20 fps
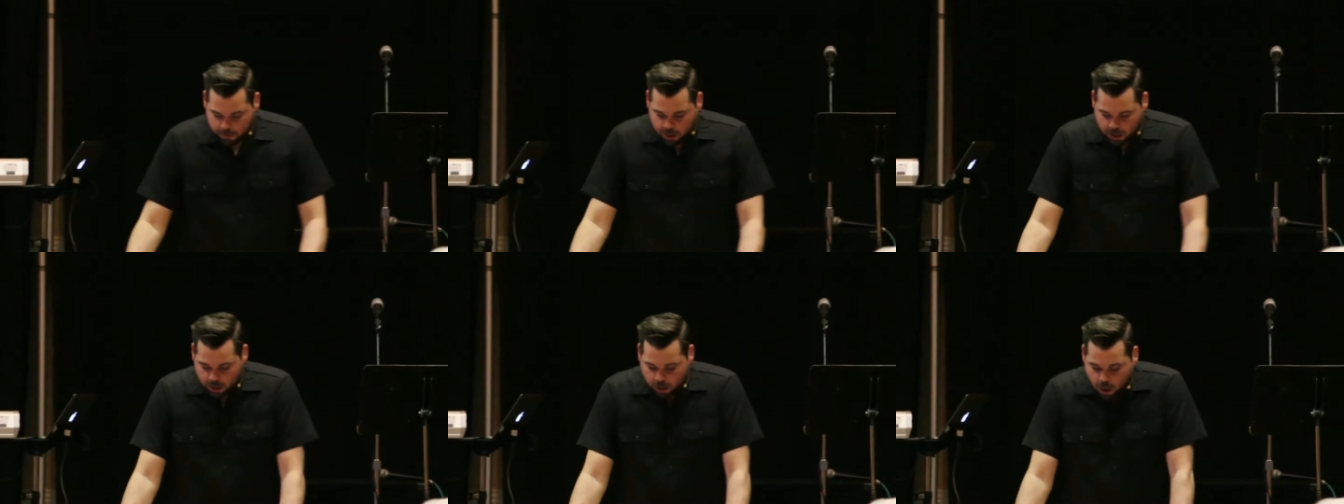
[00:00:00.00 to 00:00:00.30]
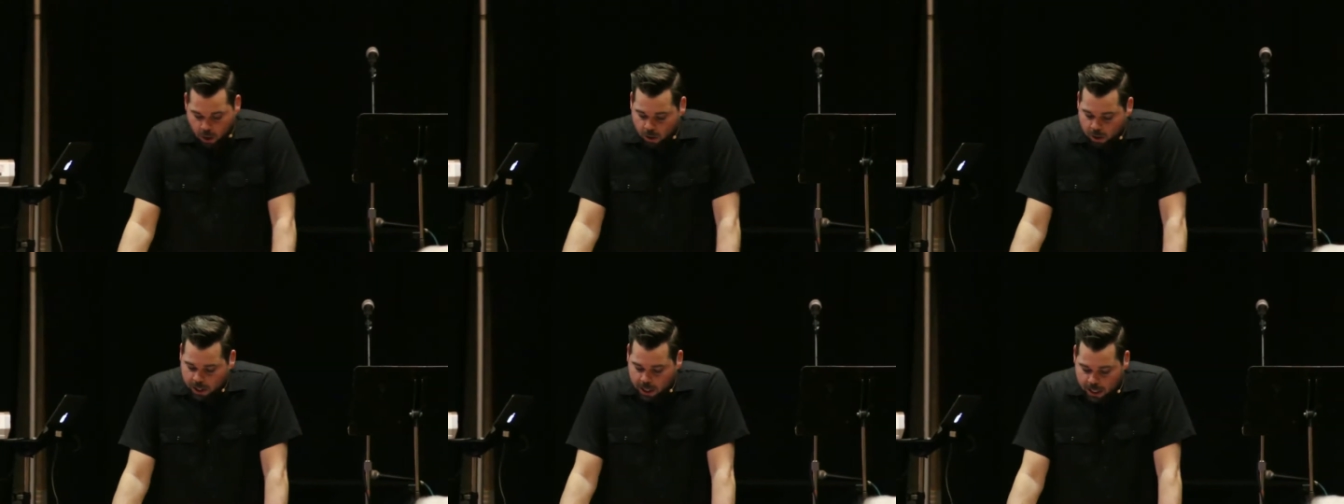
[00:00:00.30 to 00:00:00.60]
You
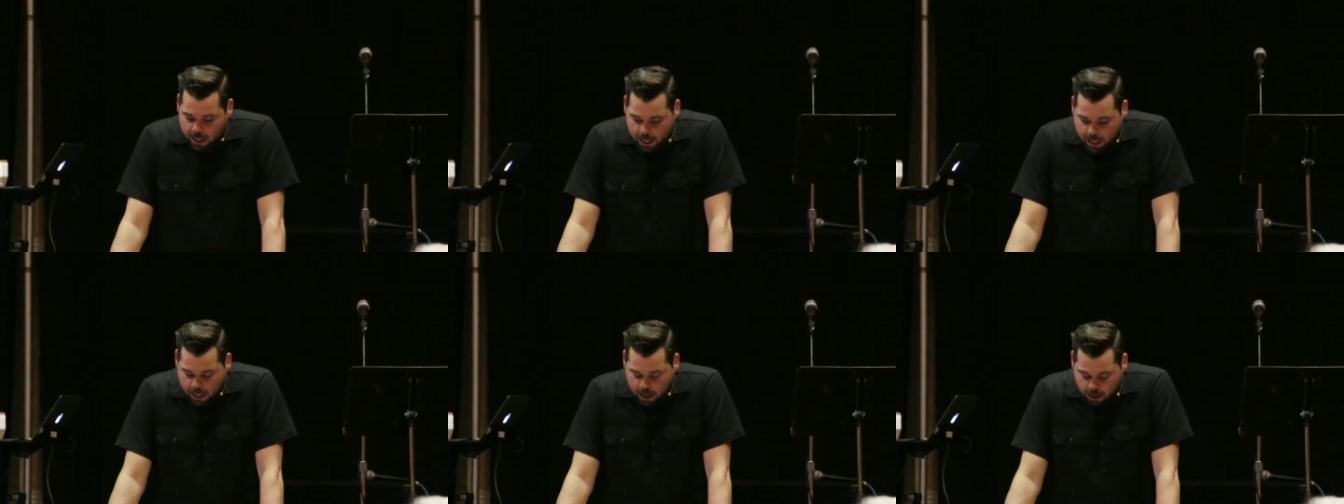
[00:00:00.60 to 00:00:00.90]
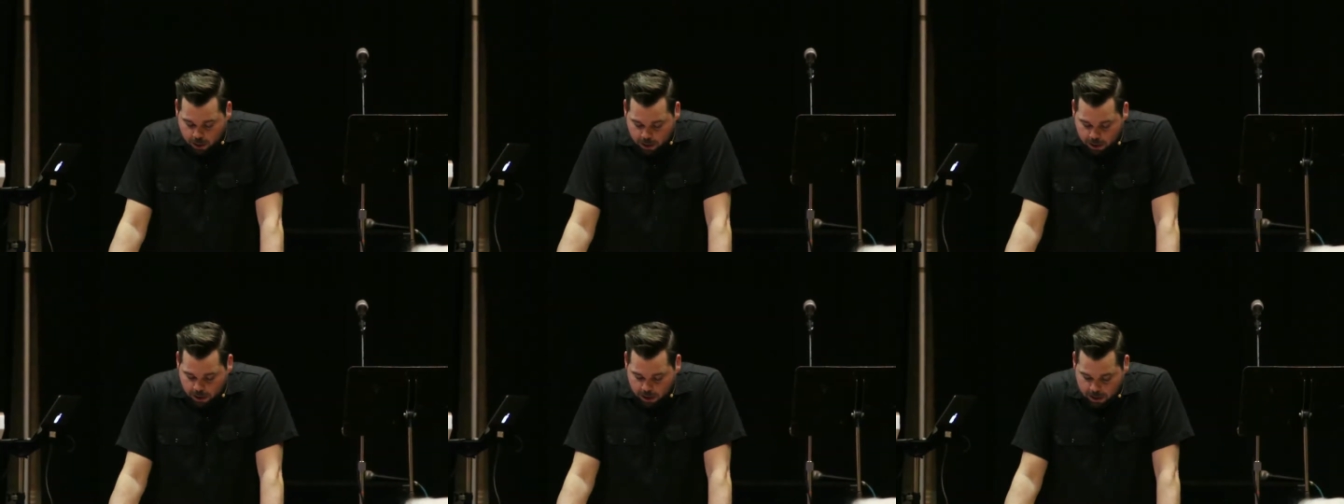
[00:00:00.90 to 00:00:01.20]
don't get
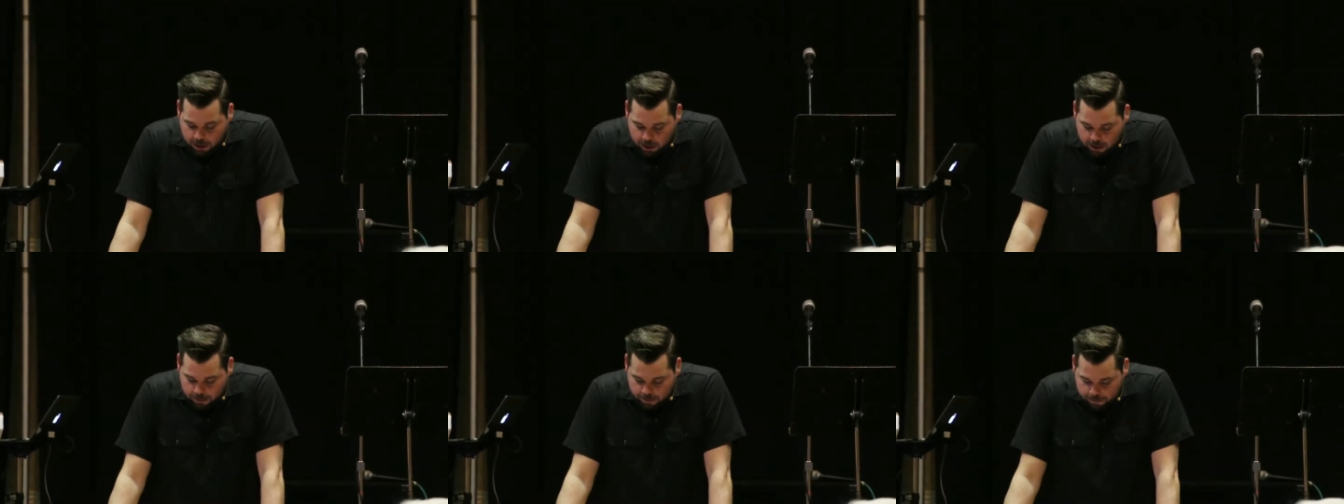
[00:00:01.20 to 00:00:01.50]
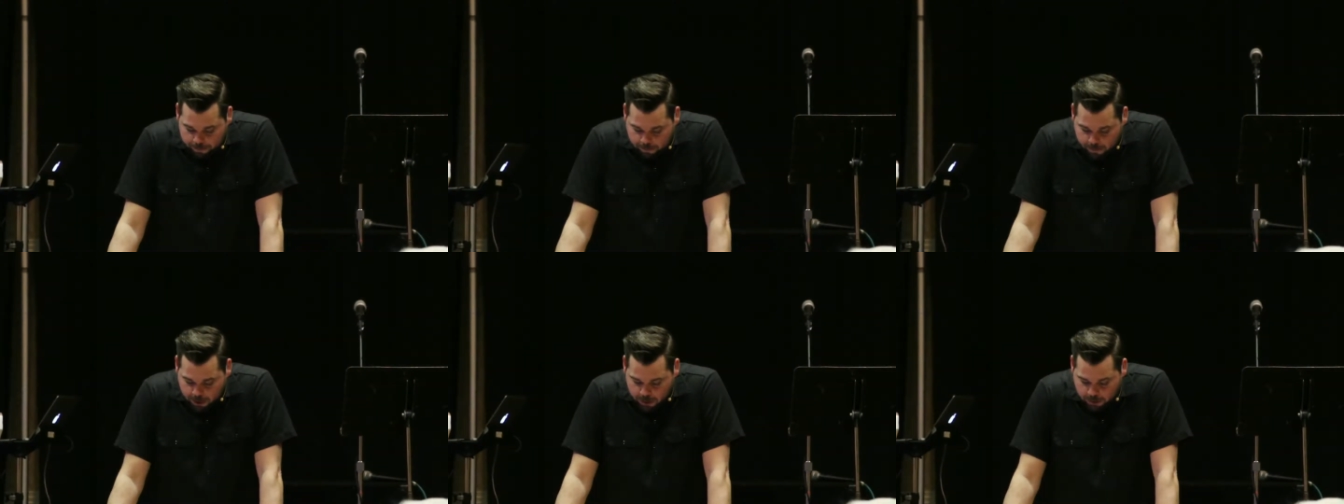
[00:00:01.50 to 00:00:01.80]
healed
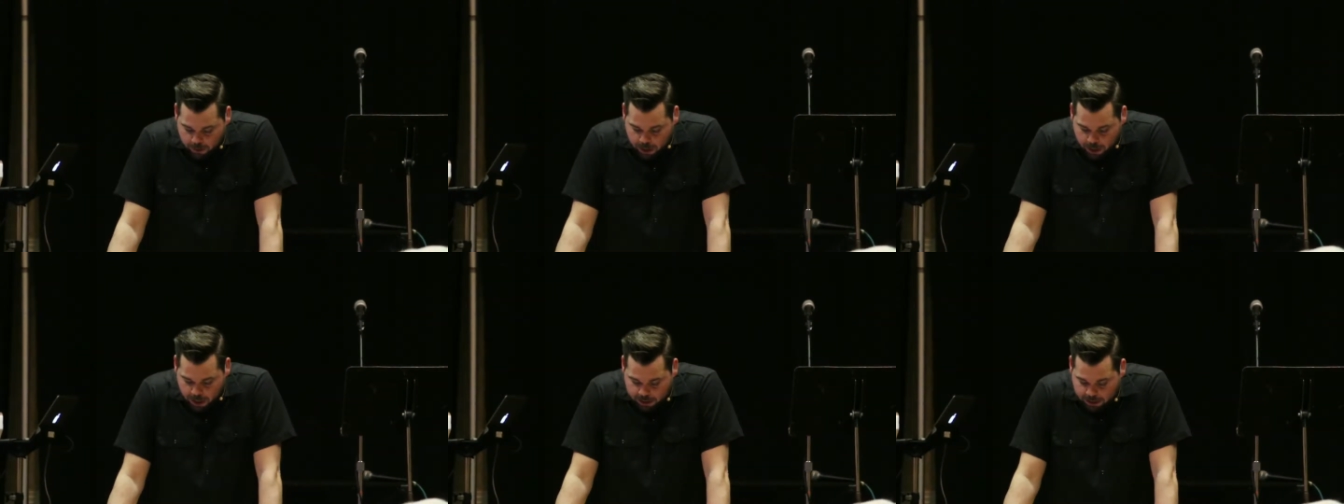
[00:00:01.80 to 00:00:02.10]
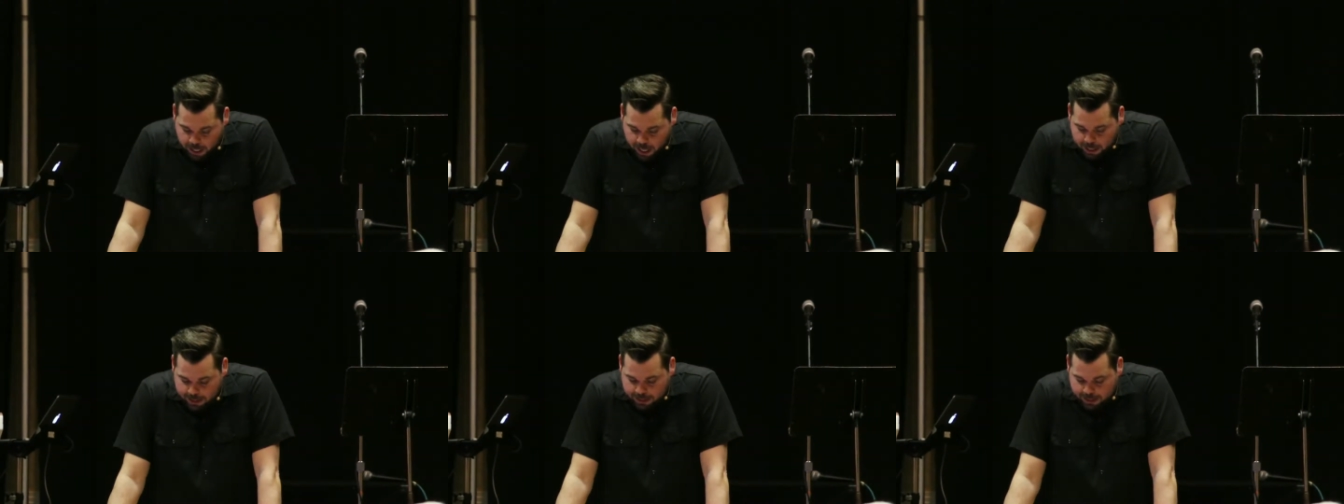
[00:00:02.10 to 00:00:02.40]

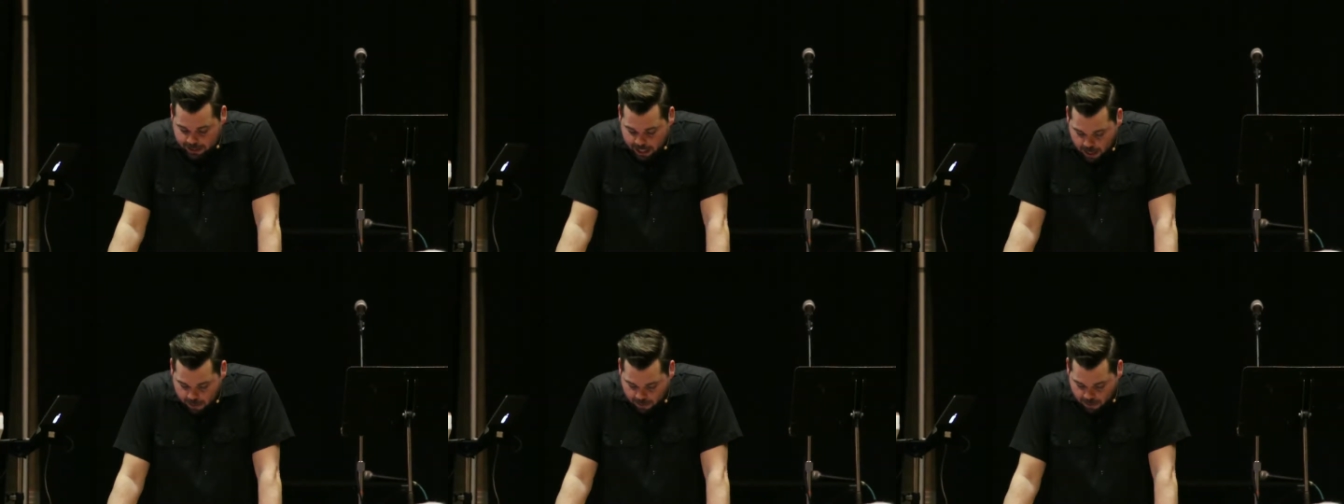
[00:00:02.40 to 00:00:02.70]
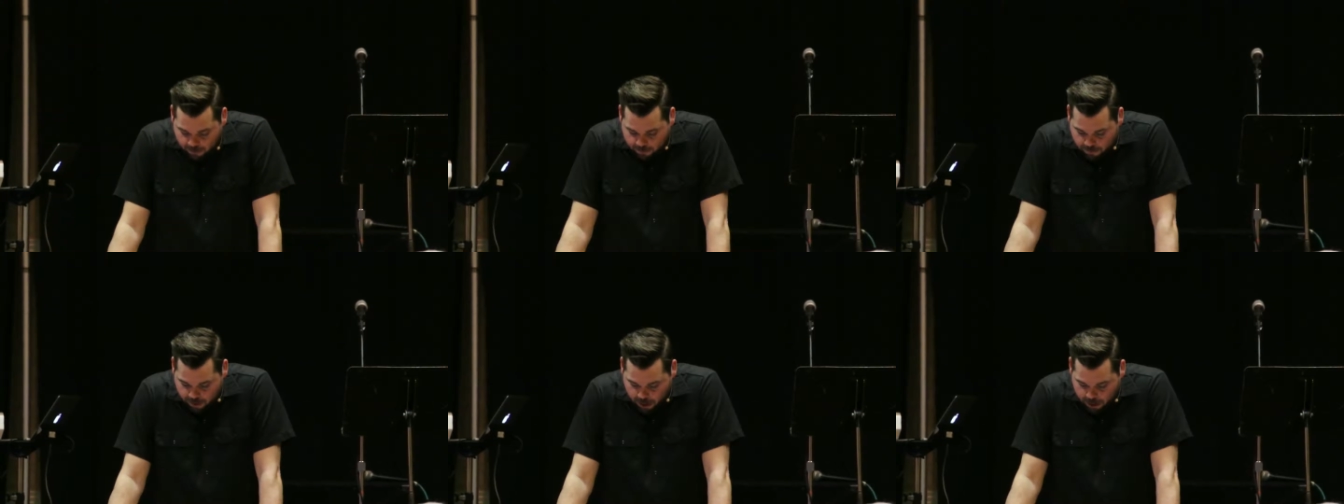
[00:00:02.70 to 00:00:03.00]
just on
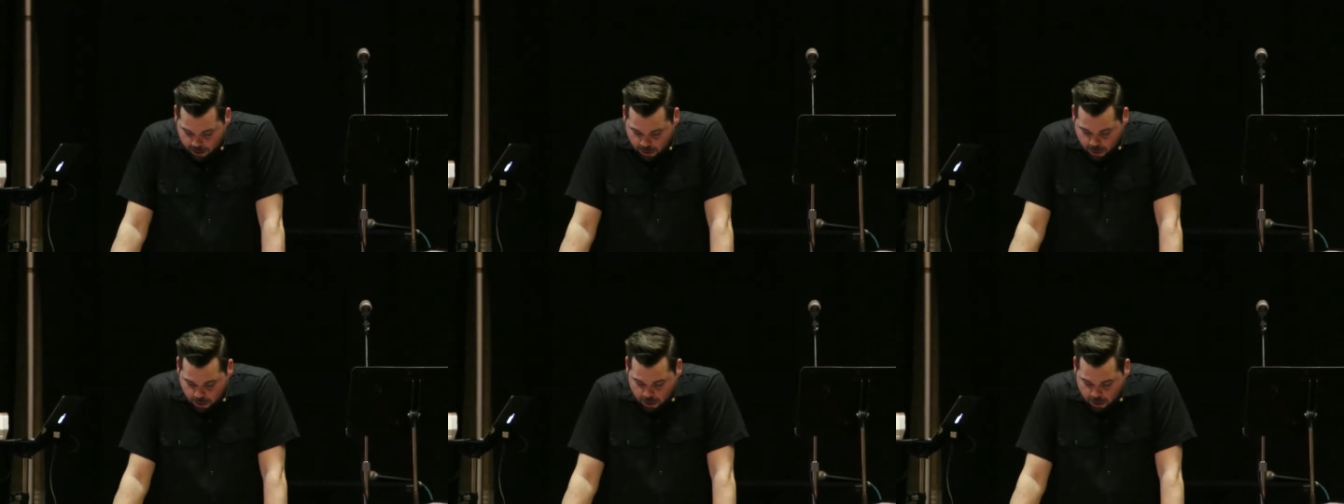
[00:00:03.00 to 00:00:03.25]
saving faith.